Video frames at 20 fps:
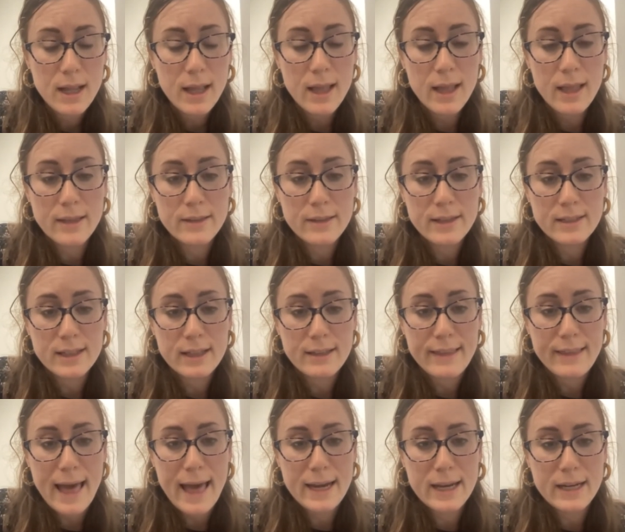and things
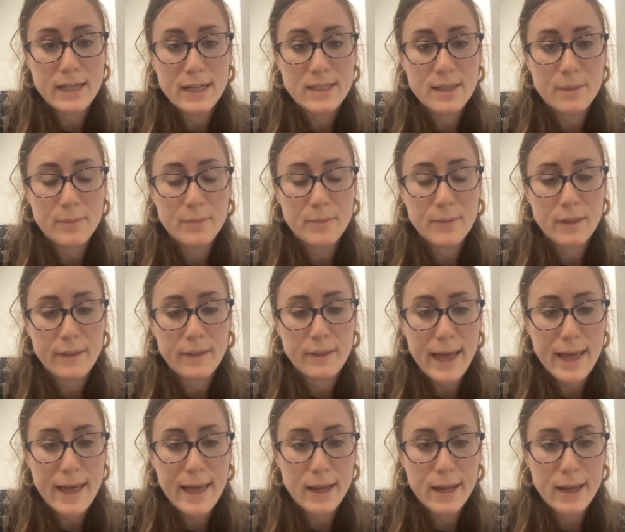like that. And it's something
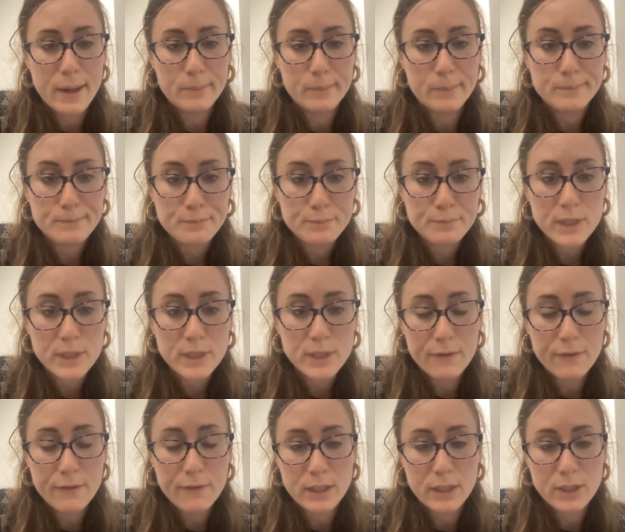that um, we
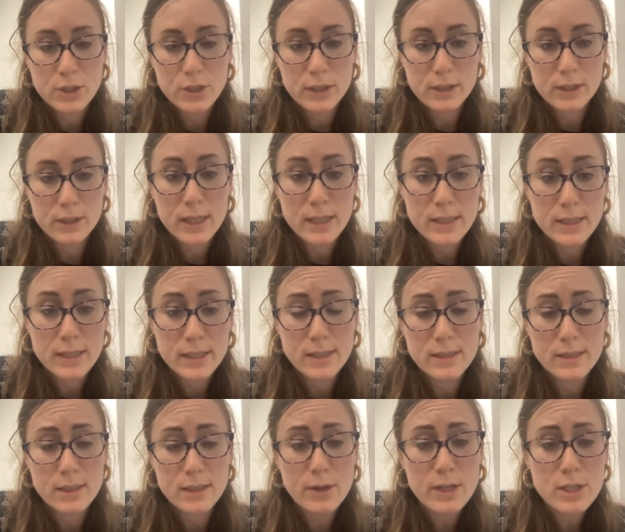definitely took in, into
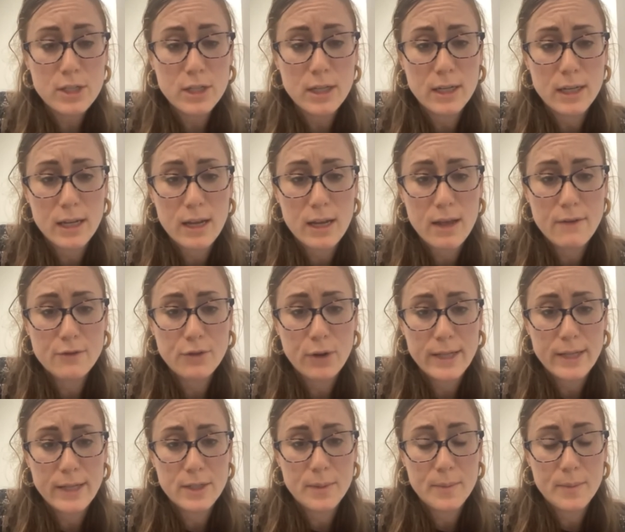consideration and have
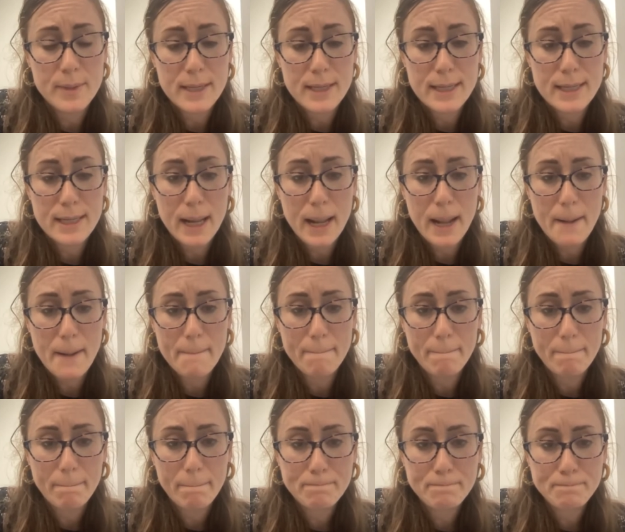tried to be,
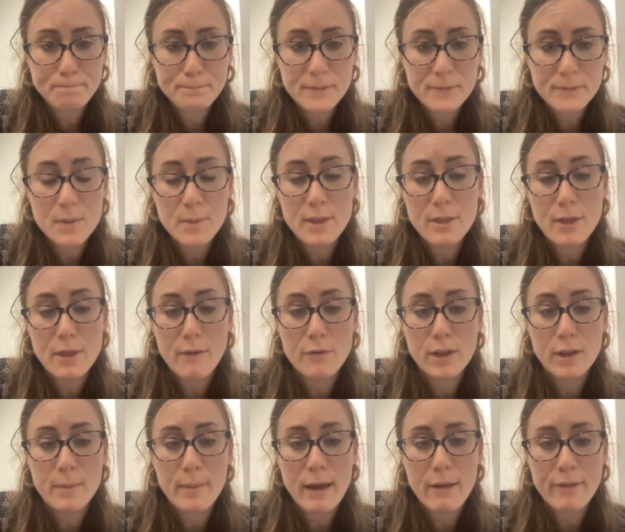um, to be
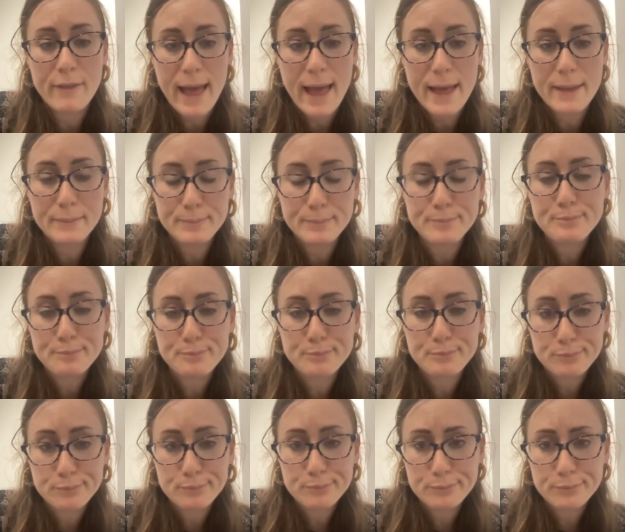thoughtful about that.
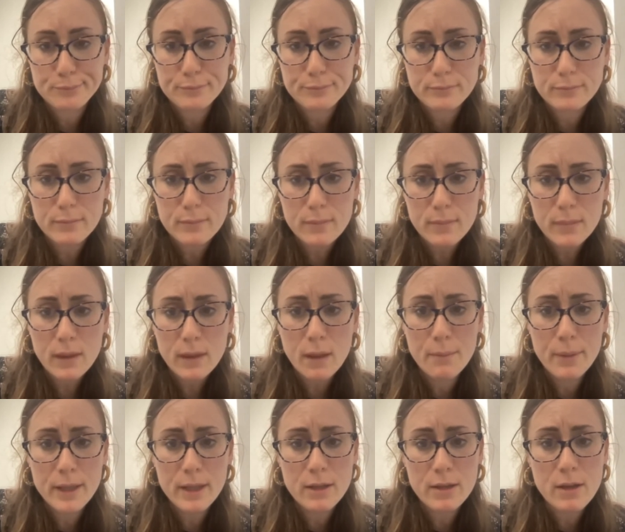
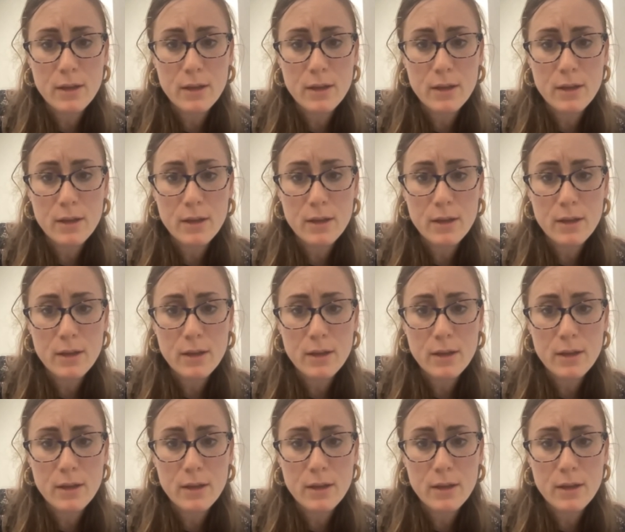But,